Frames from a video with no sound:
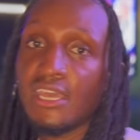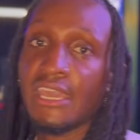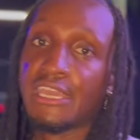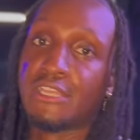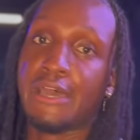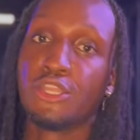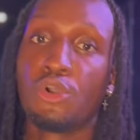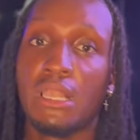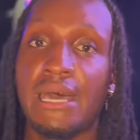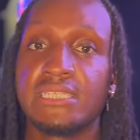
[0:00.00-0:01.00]
And I
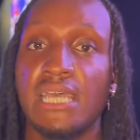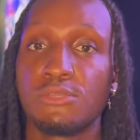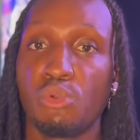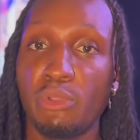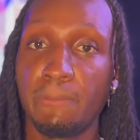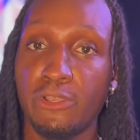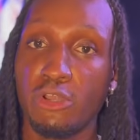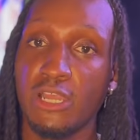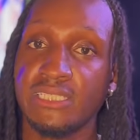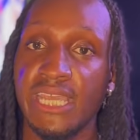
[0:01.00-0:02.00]
know a lot of times when we put
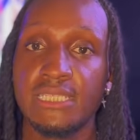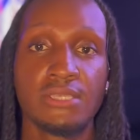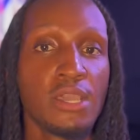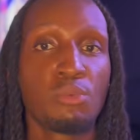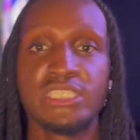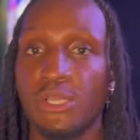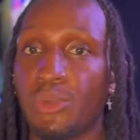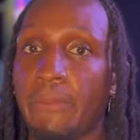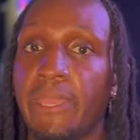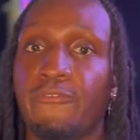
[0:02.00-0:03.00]
on our skates, we just
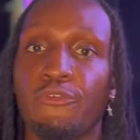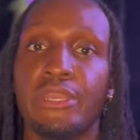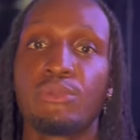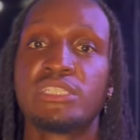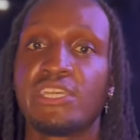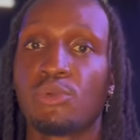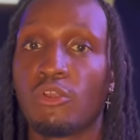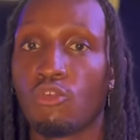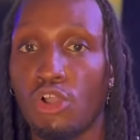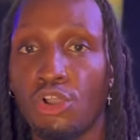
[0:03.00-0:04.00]
want to be free. We just want to
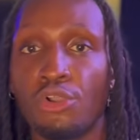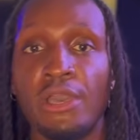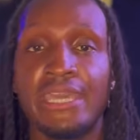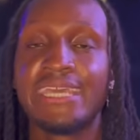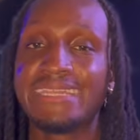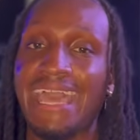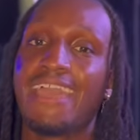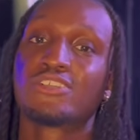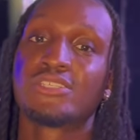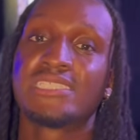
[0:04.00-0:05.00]
roll, get that
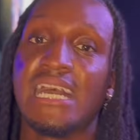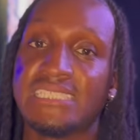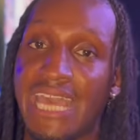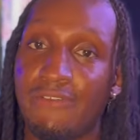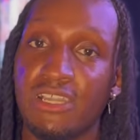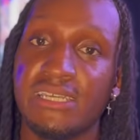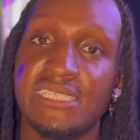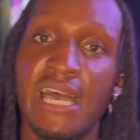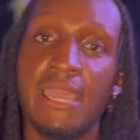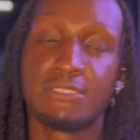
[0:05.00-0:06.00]
exercise and have a good
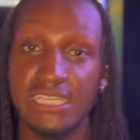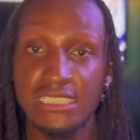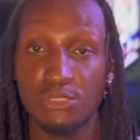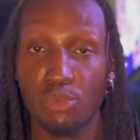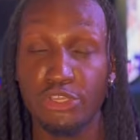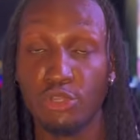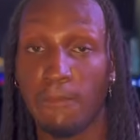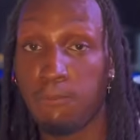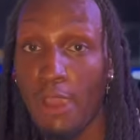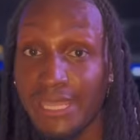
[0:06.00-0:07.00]
time. This is where you
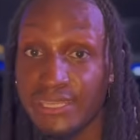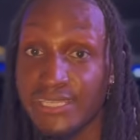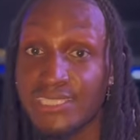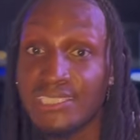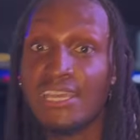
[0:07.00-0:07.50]
could practice.